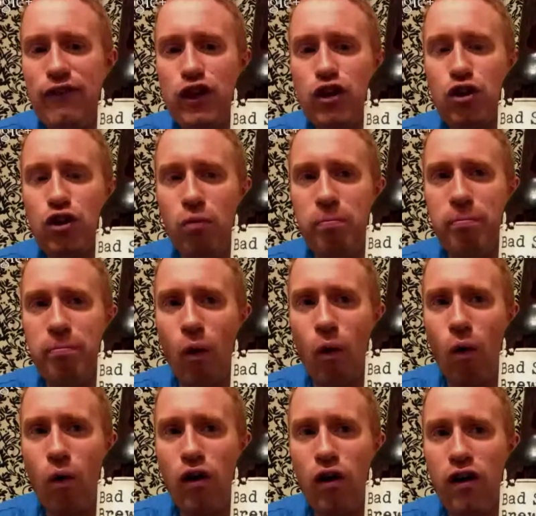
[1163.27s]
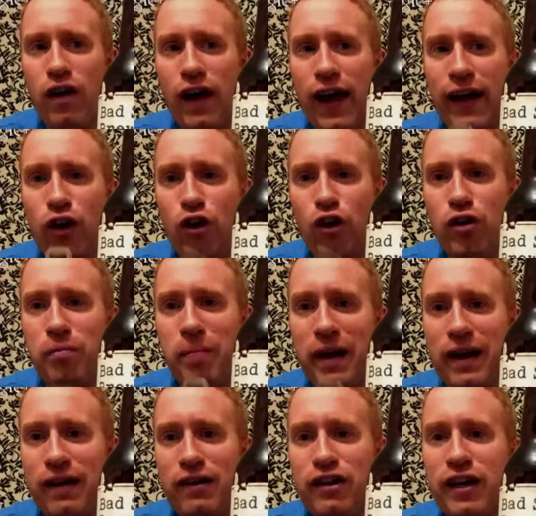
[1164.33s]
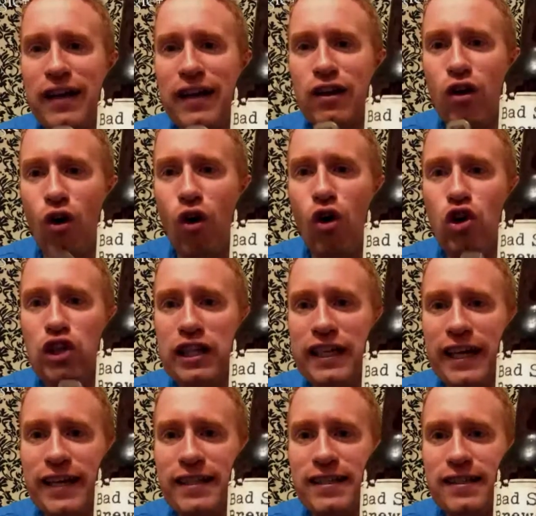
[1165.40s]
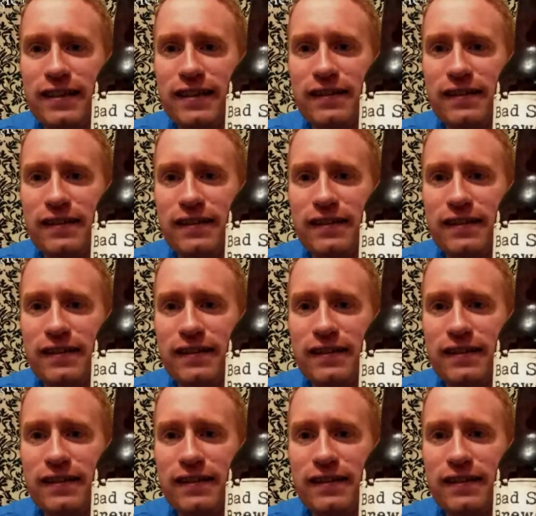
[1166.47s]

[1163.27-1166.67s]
you don't pour a good beer, you're getting all the yeast.